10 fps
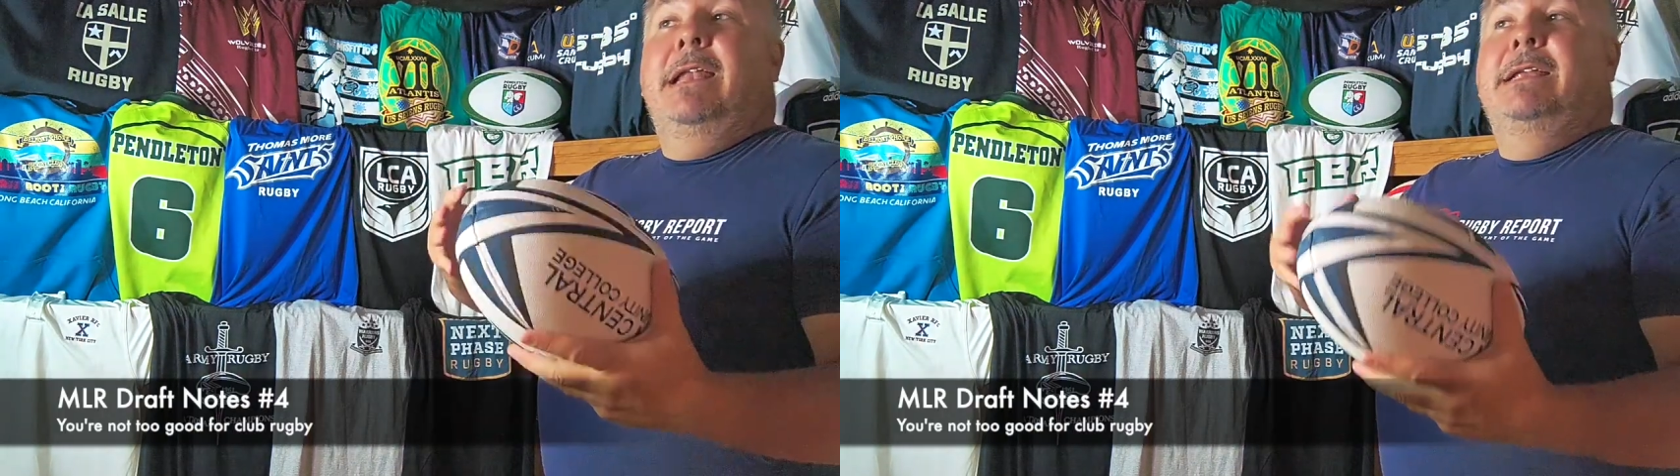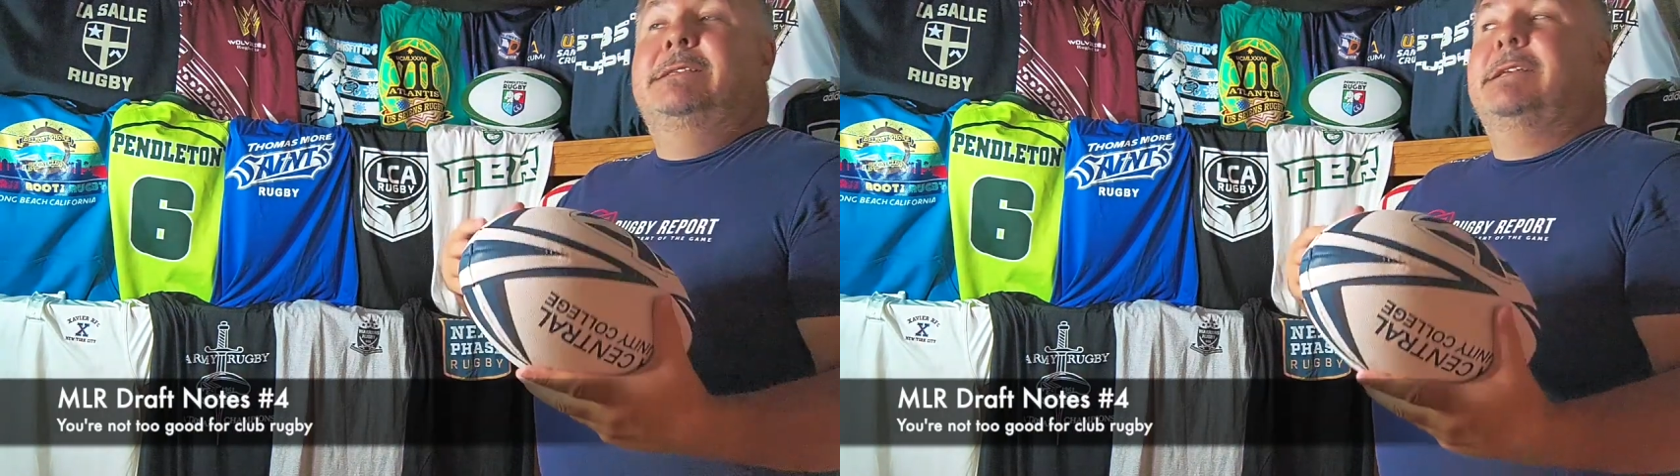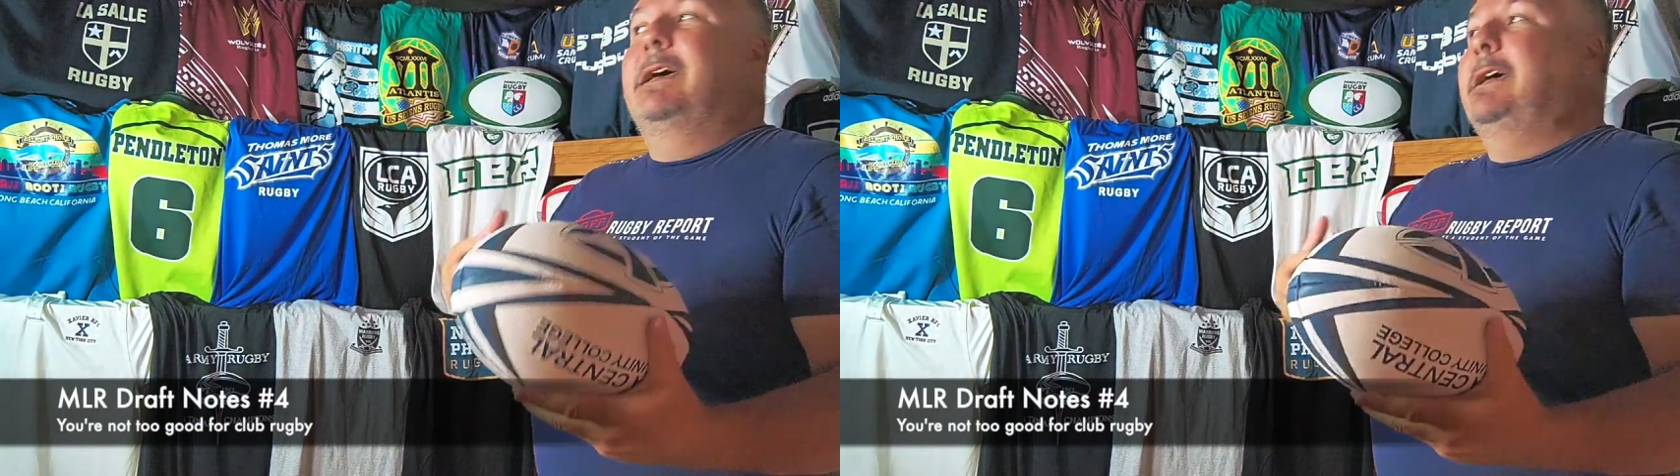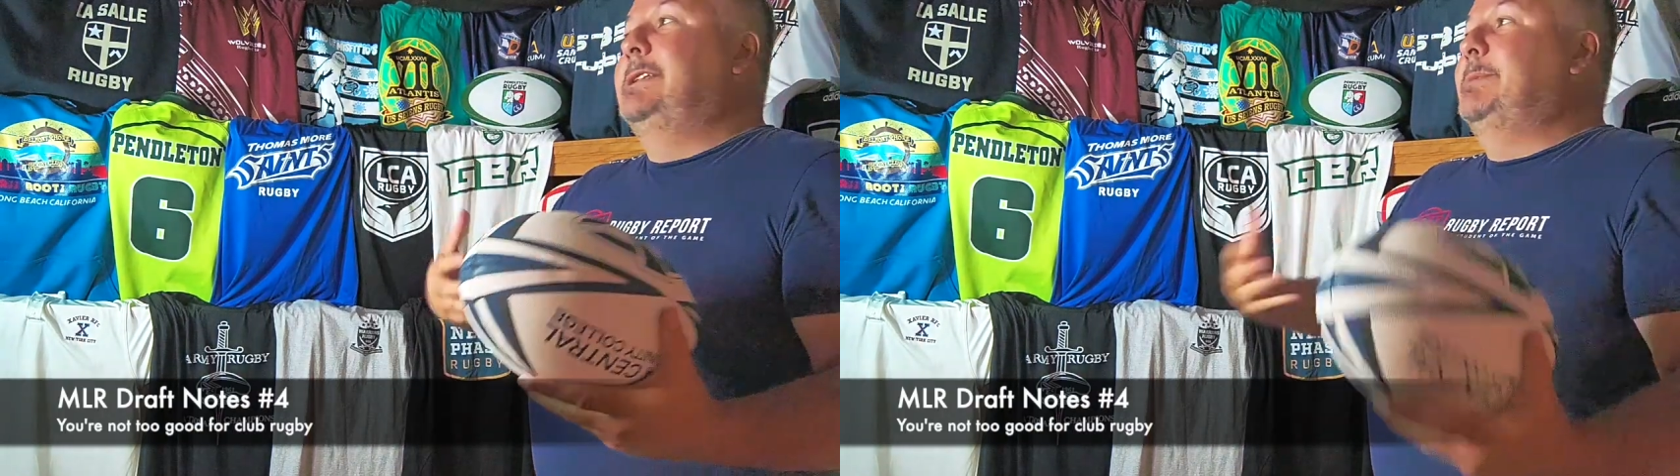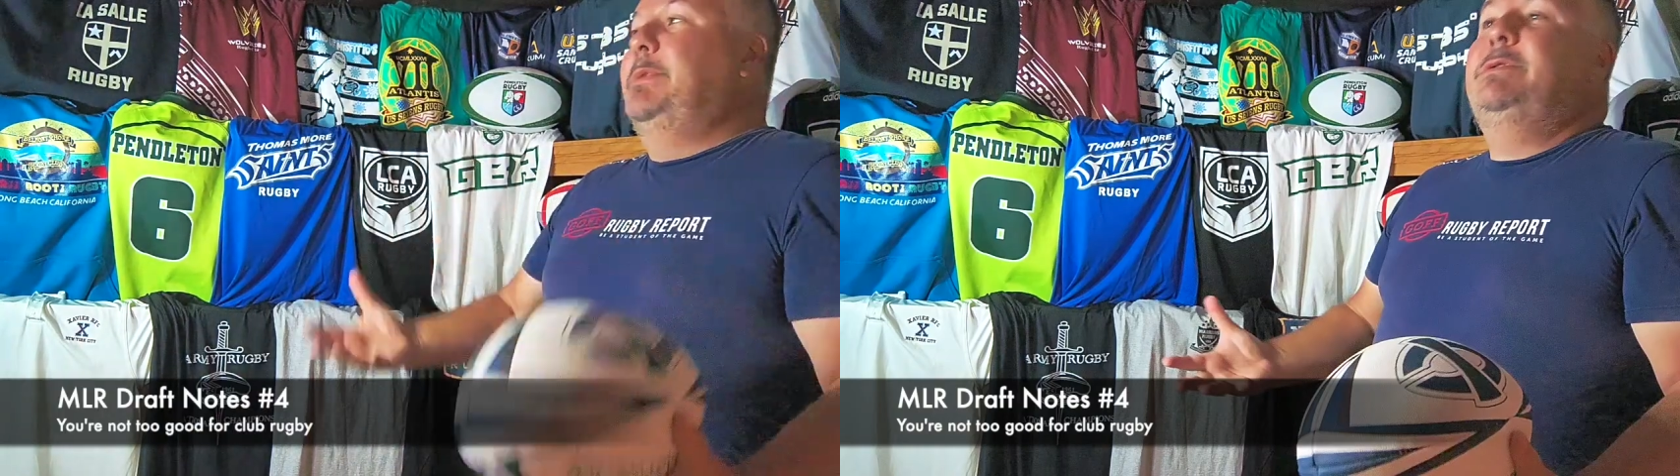it's
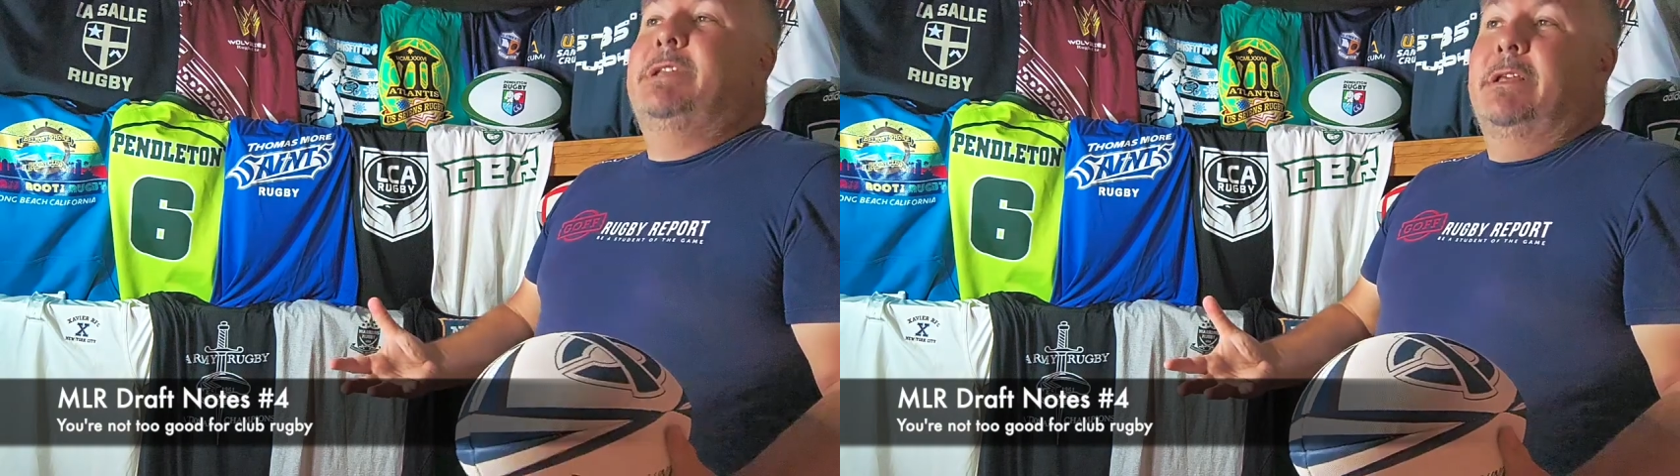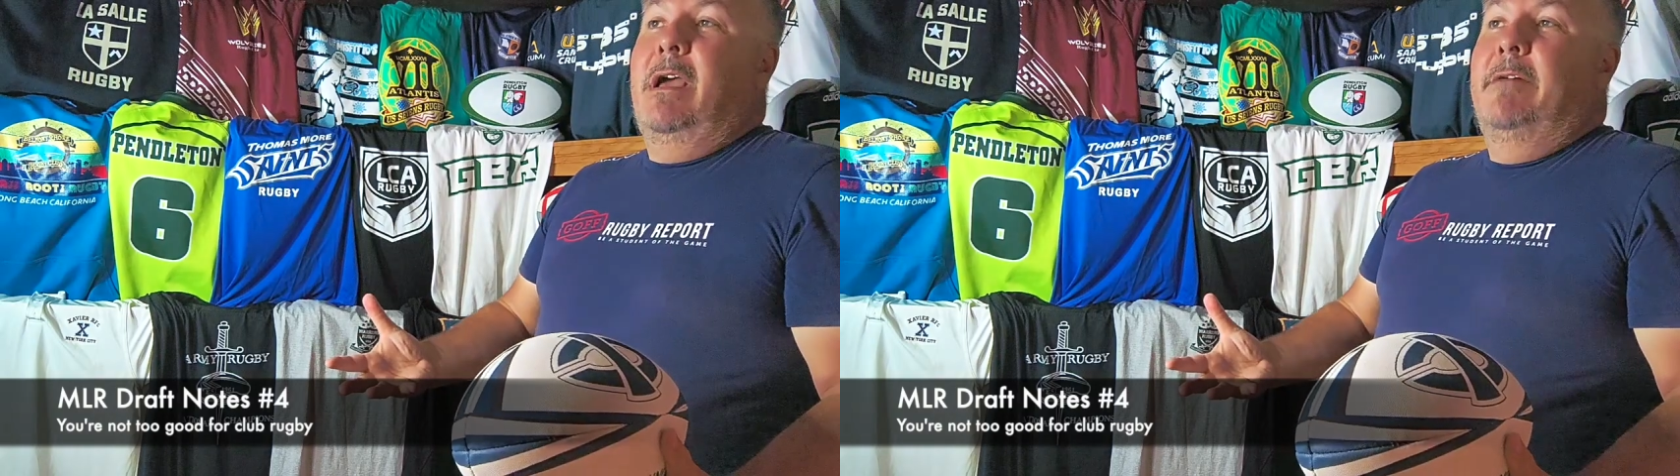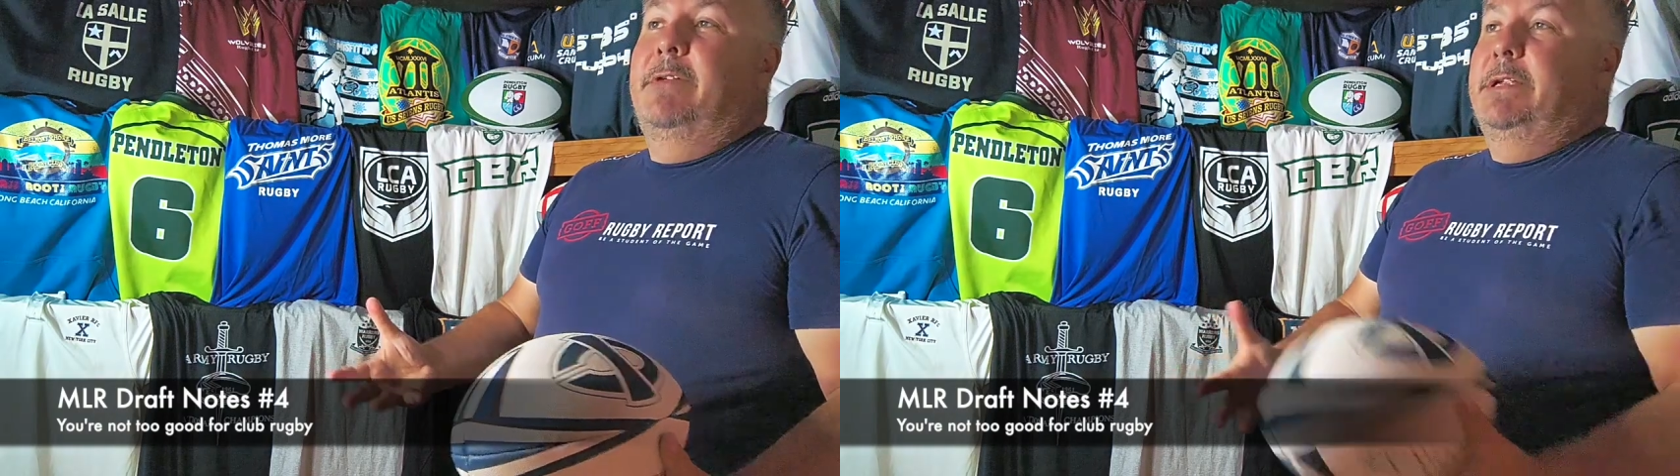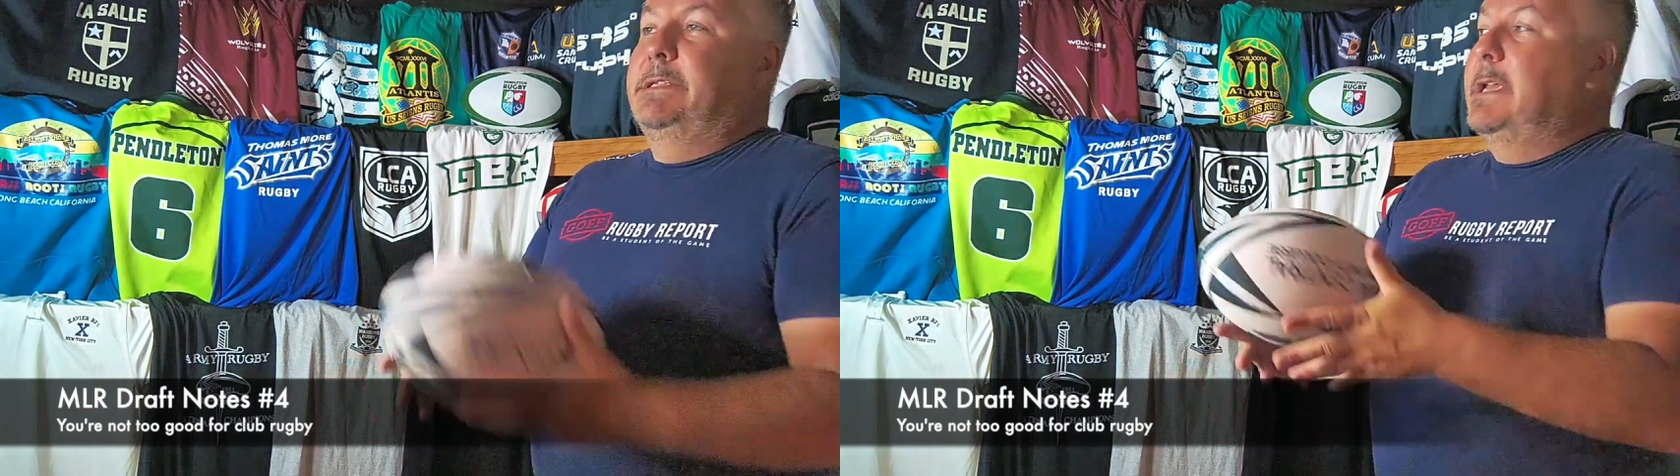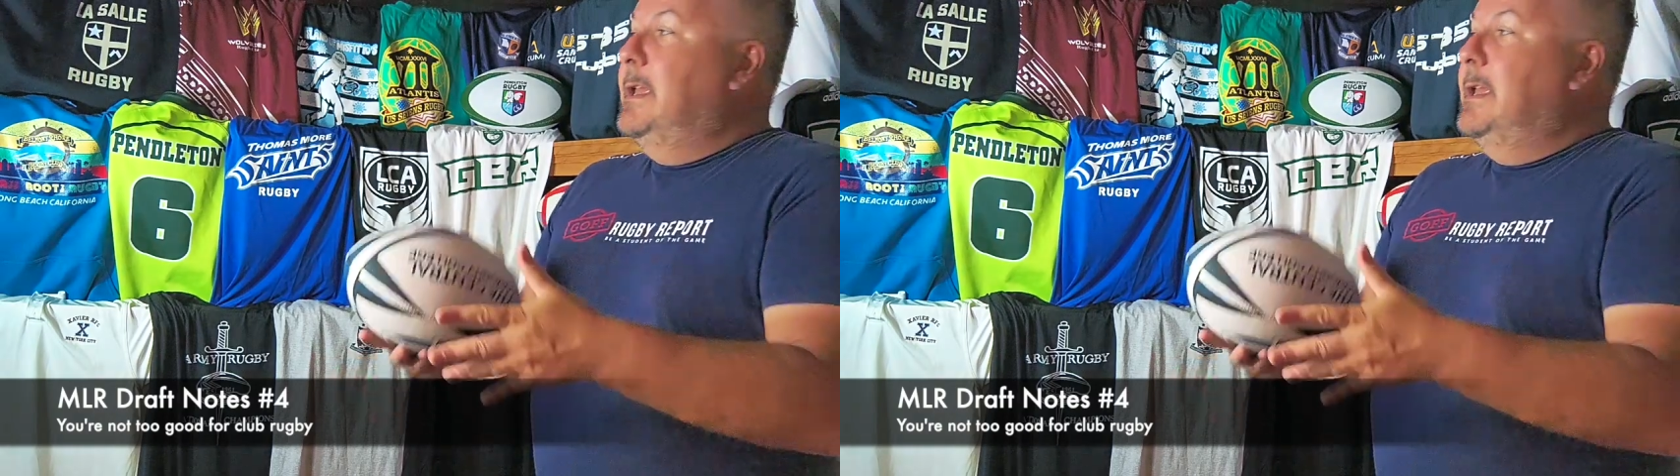a boost of the confidence.